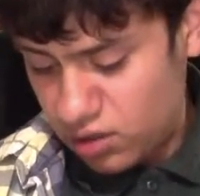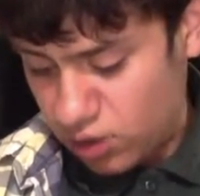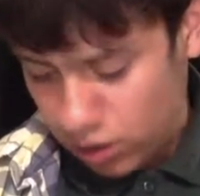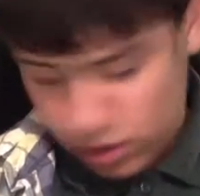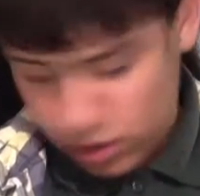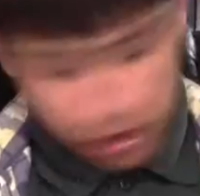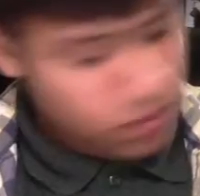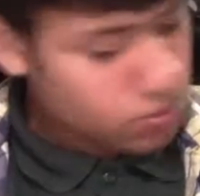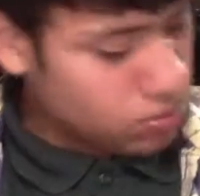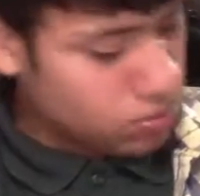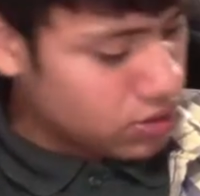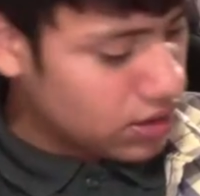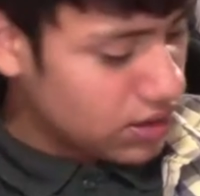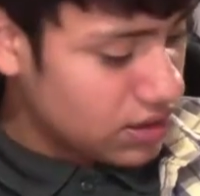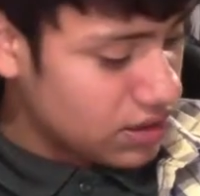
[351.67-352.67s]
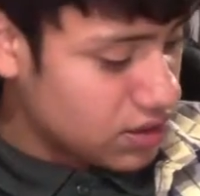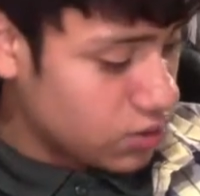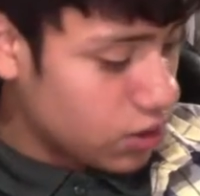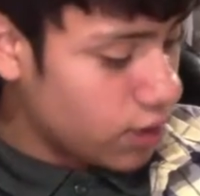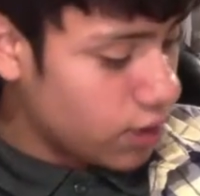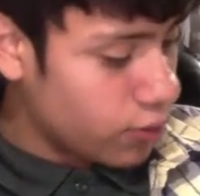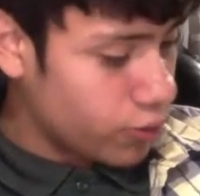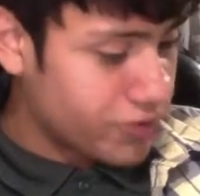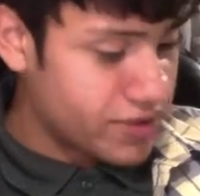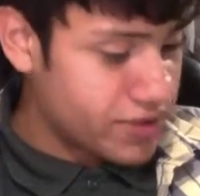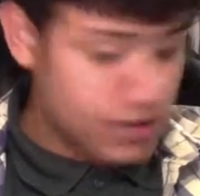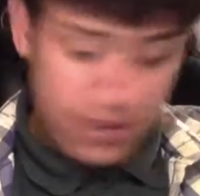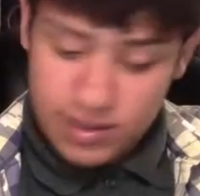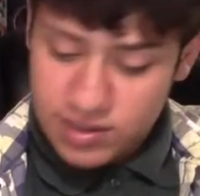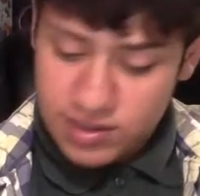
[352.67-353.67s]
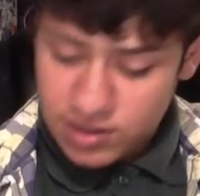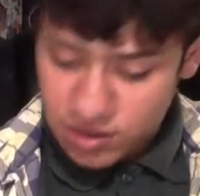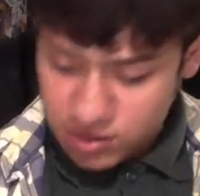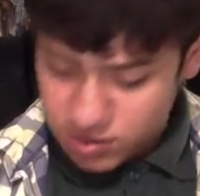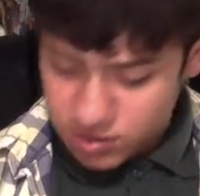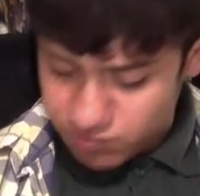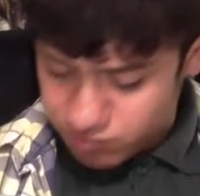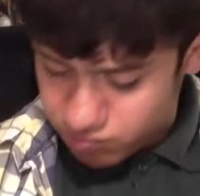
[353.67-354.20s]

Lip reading: Okay, I think that's the only one with deleted scenes.